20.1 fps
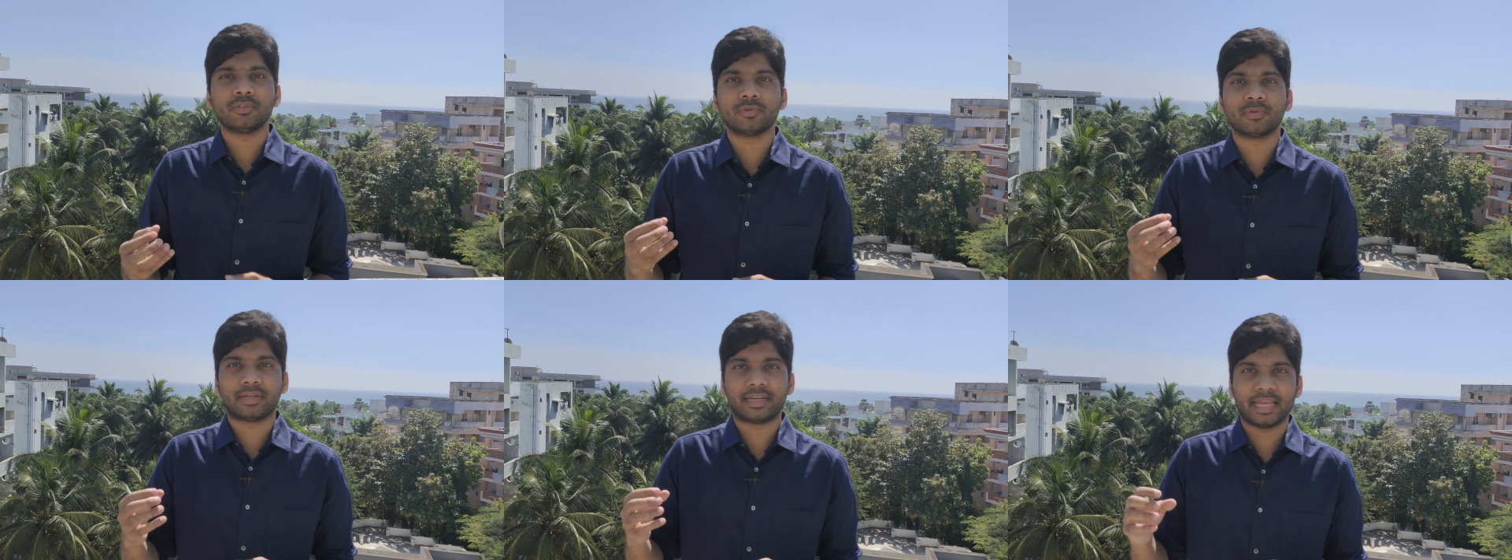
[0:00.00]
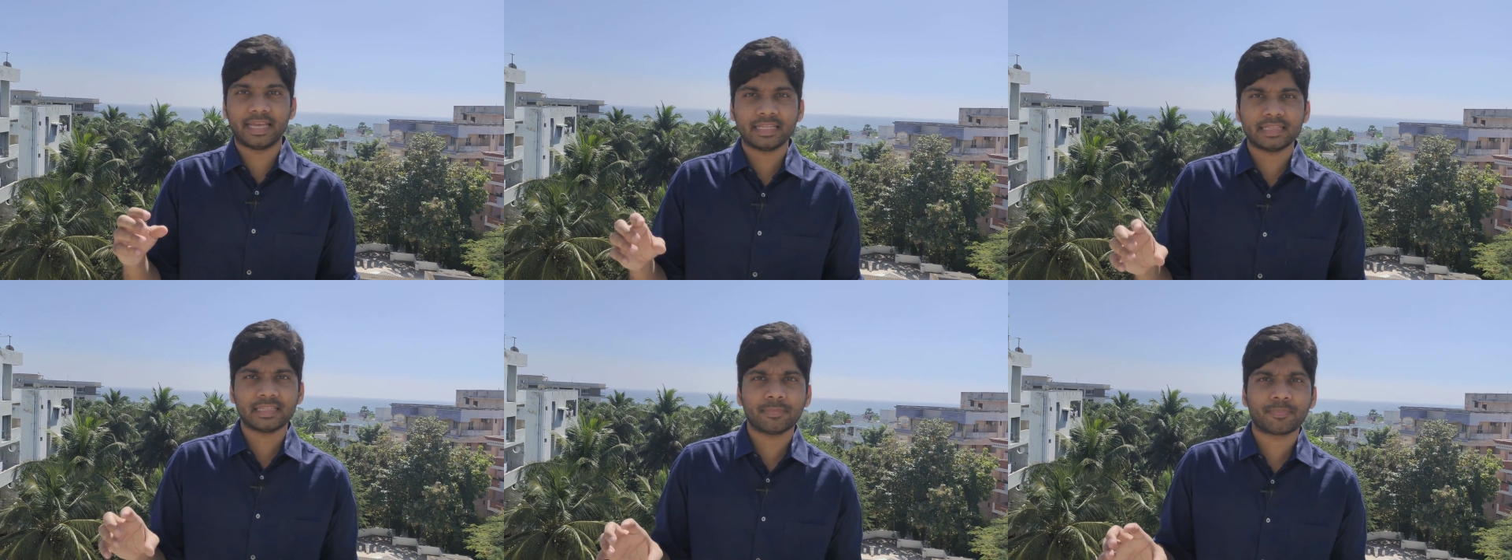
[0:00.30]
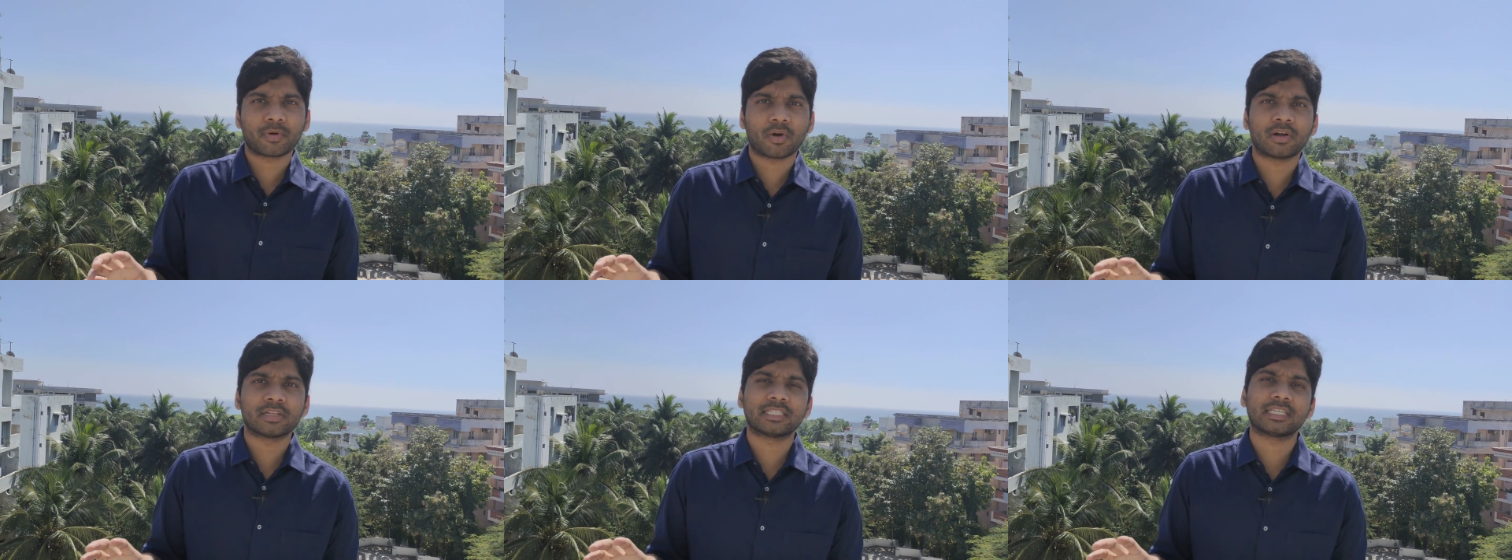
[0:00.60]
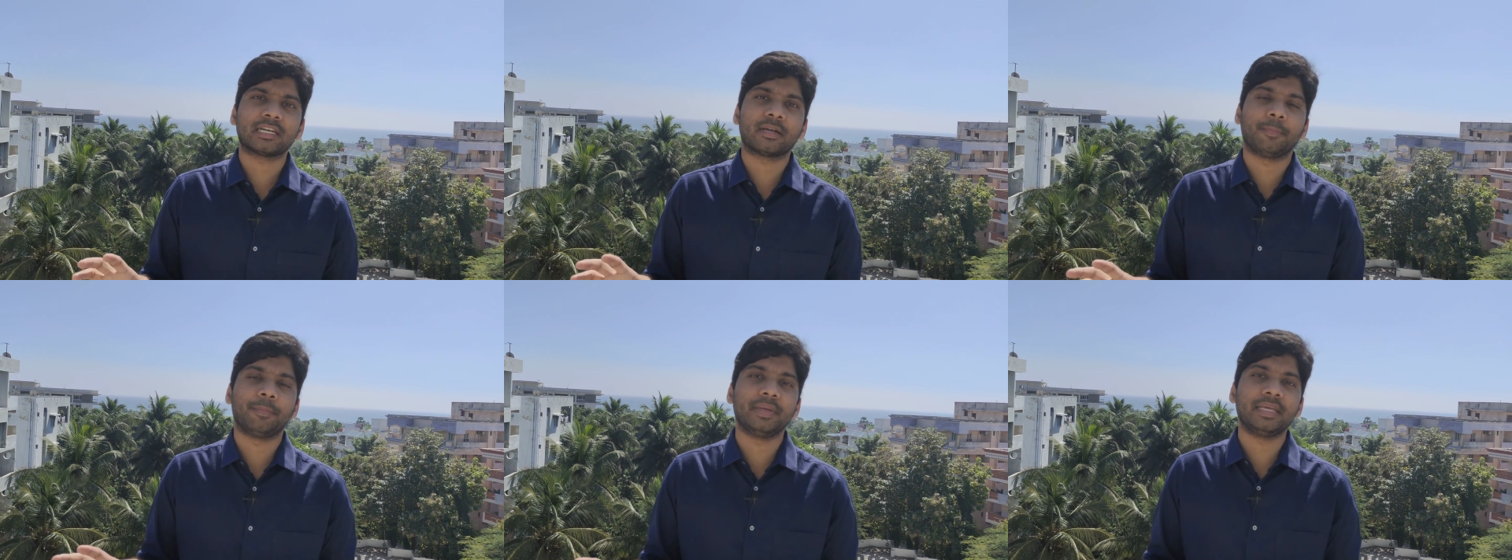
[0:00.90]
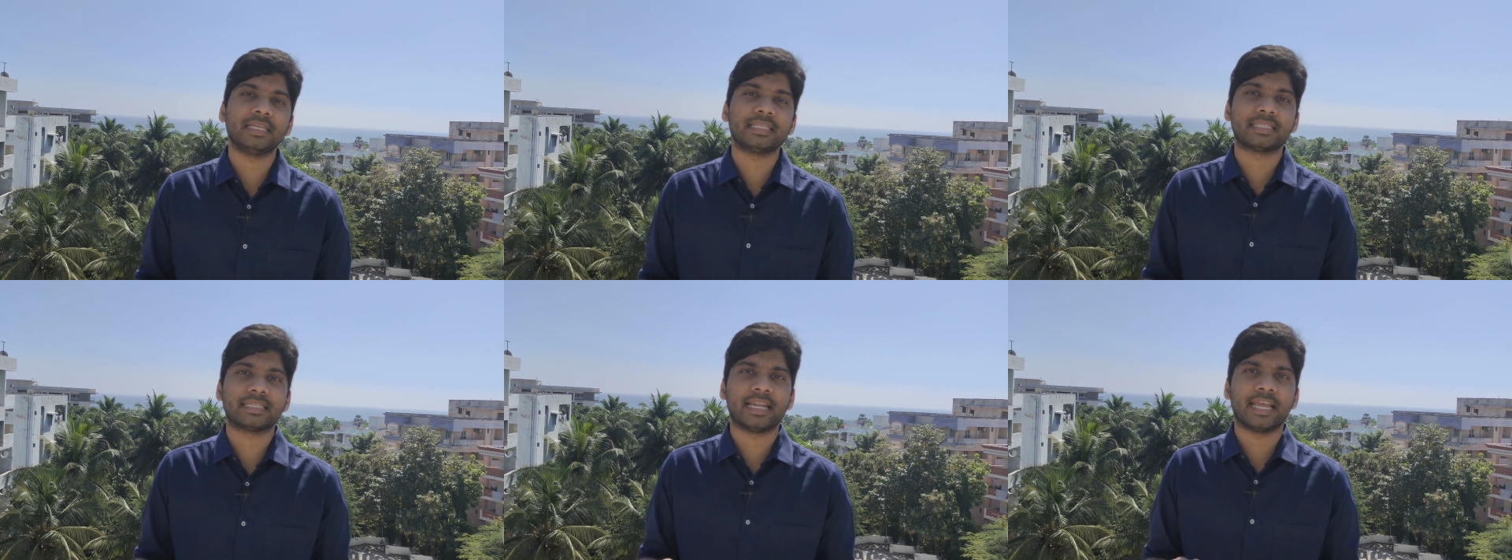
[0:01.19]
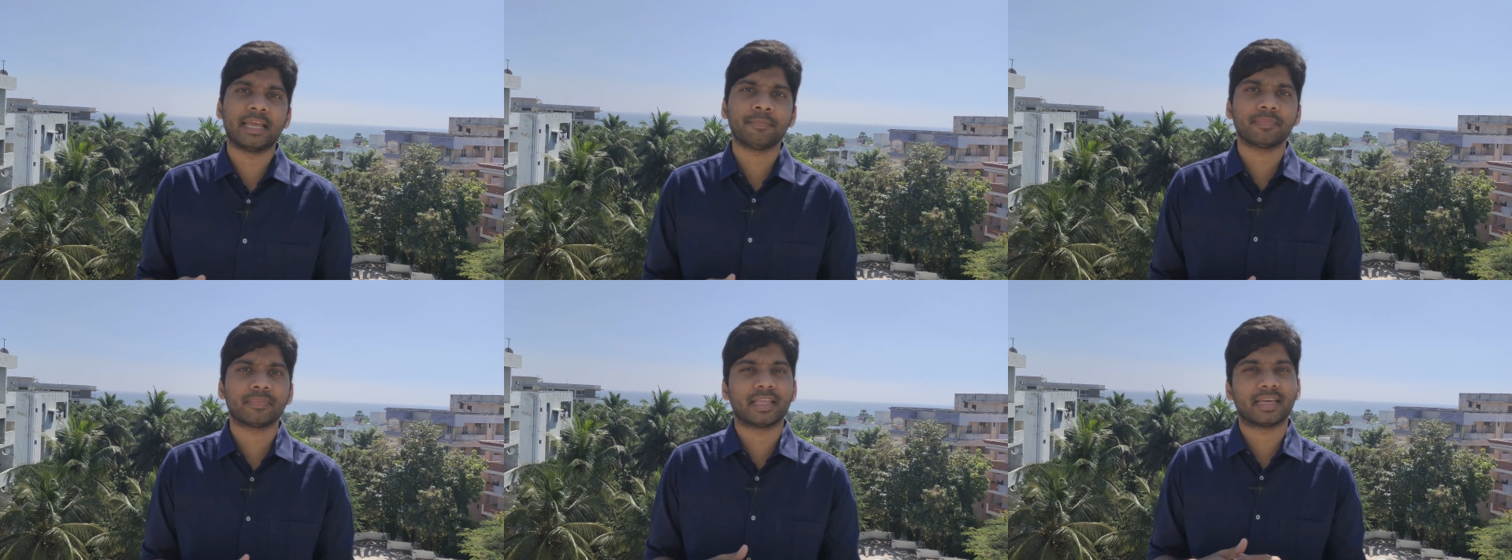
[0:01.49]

You take the project B's name.